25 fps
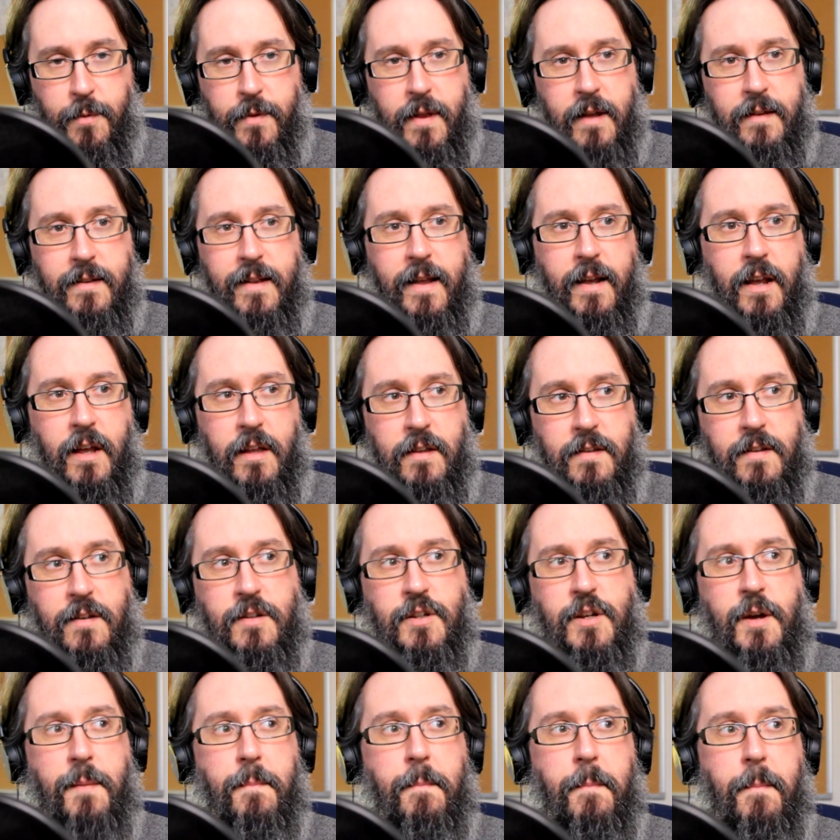That's like such
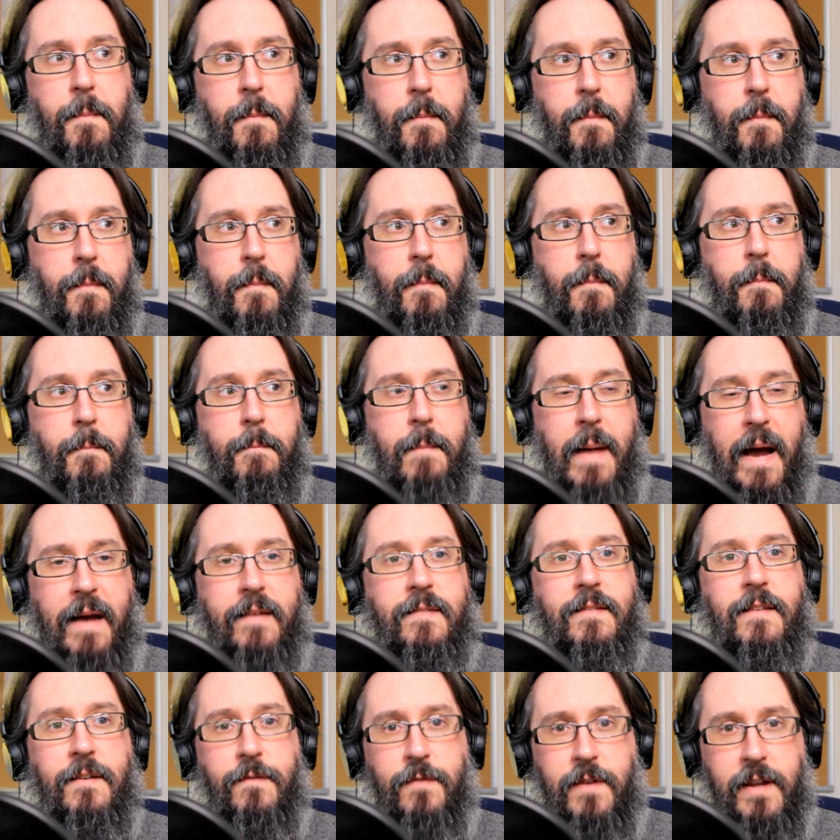a
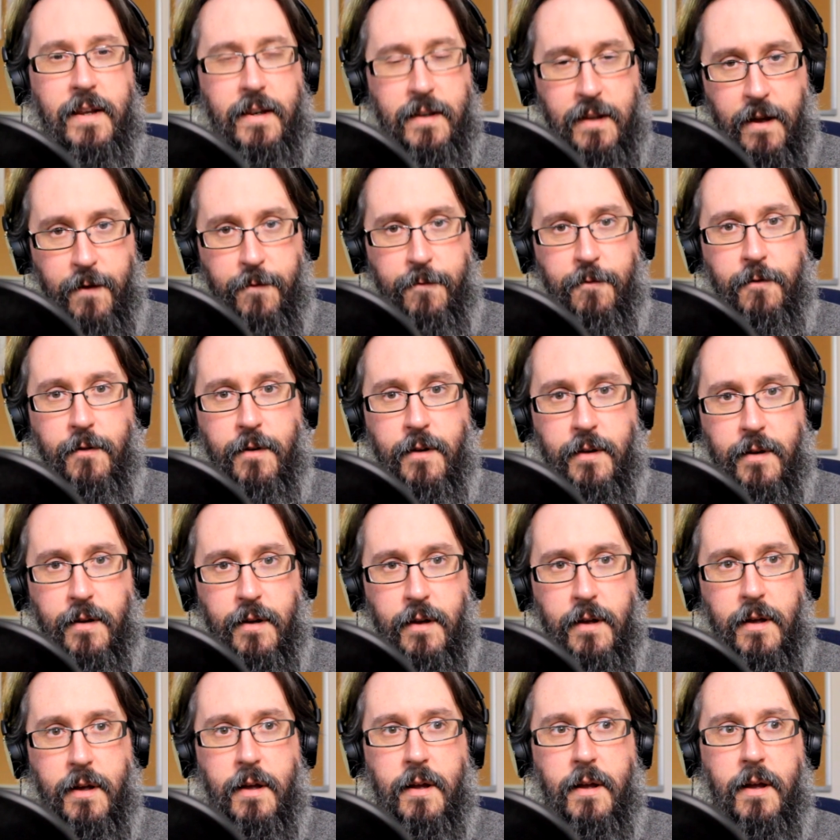massively different
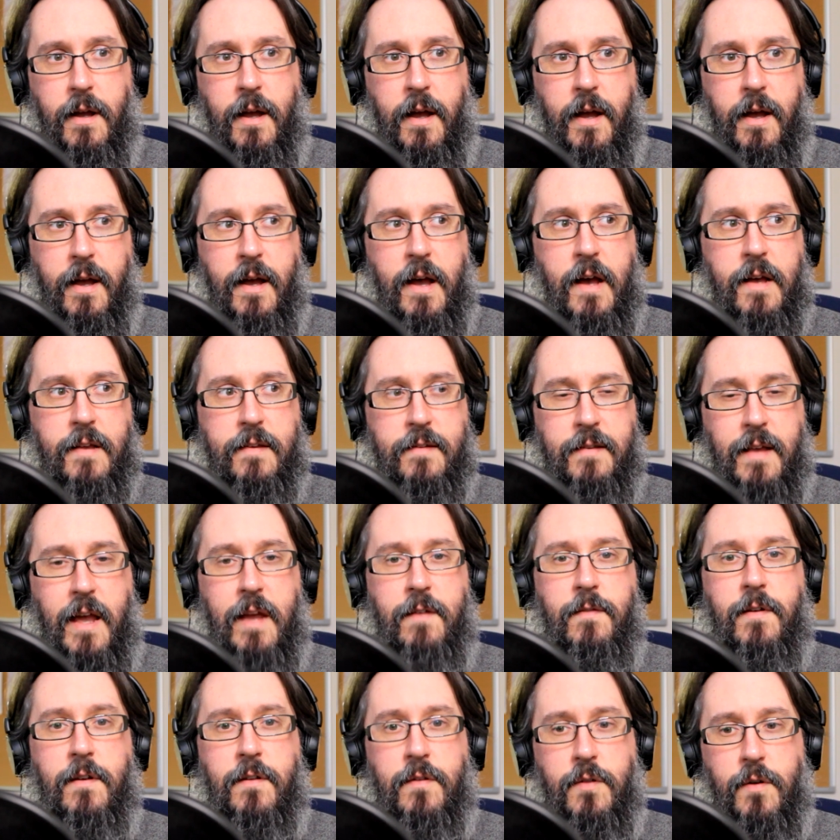
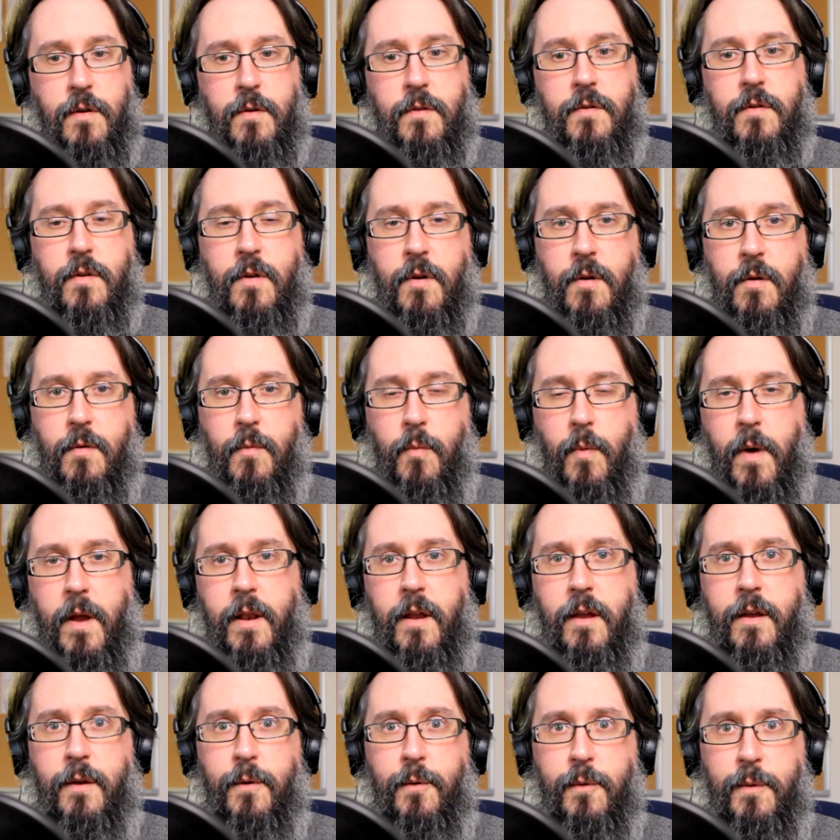saving to when
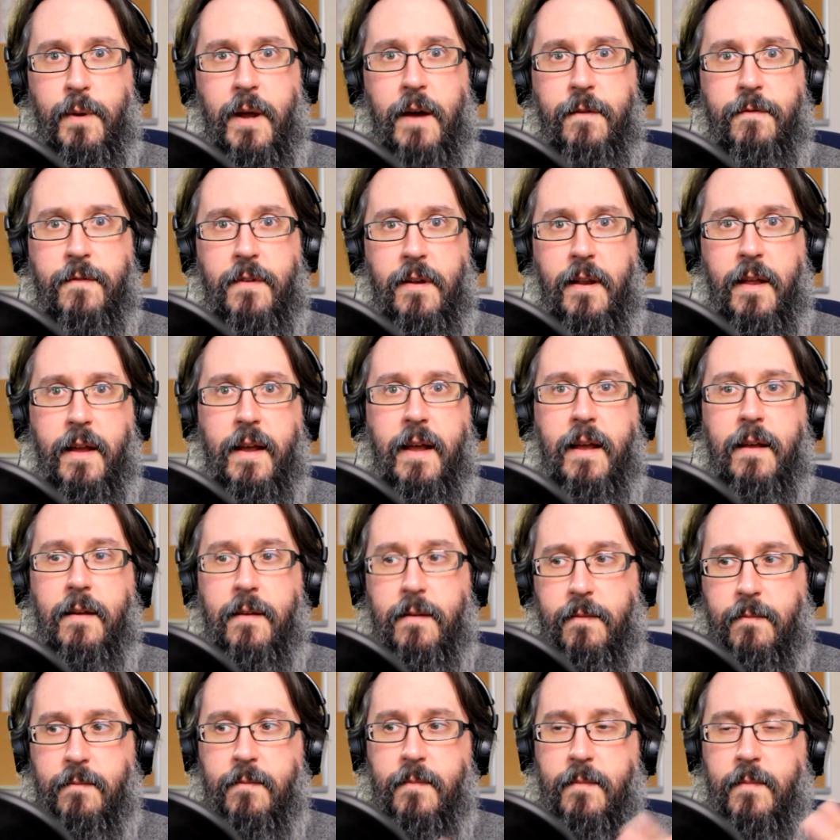you would have to like
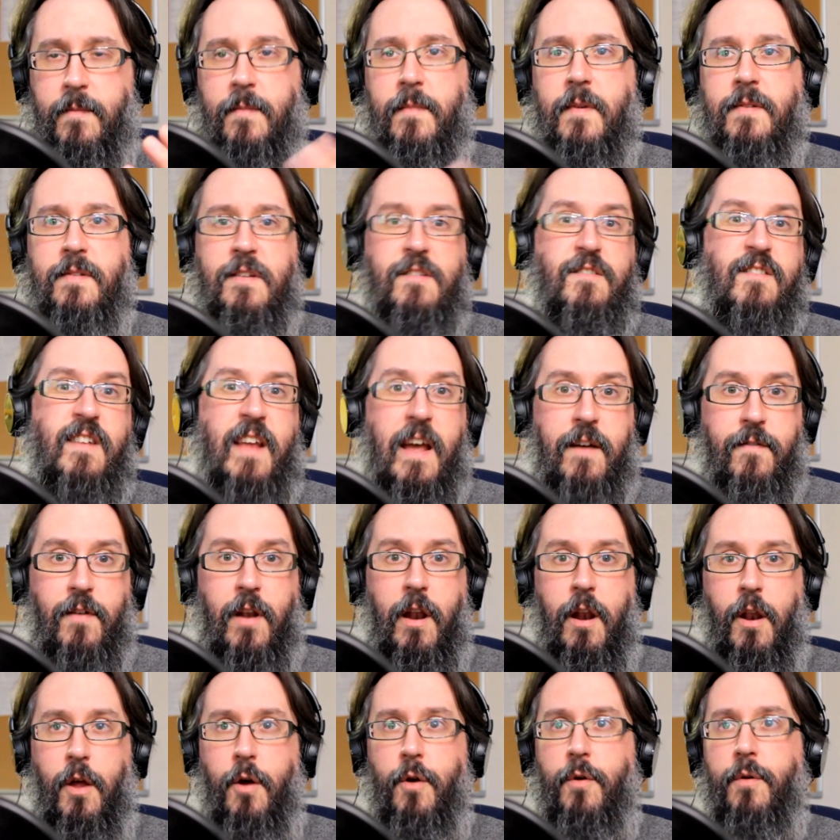essentially have a
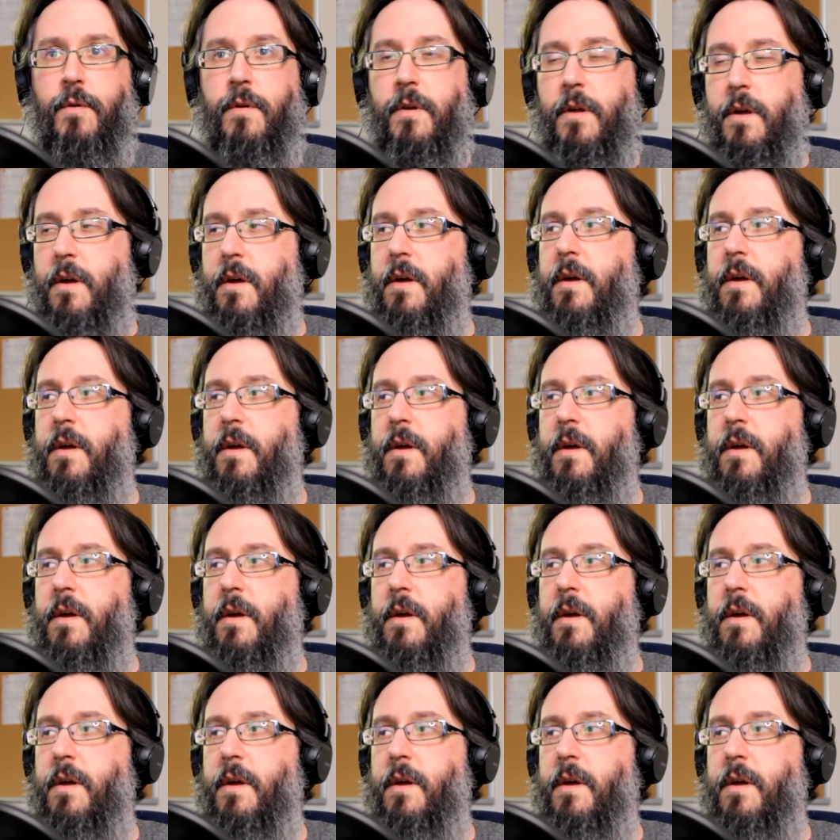loan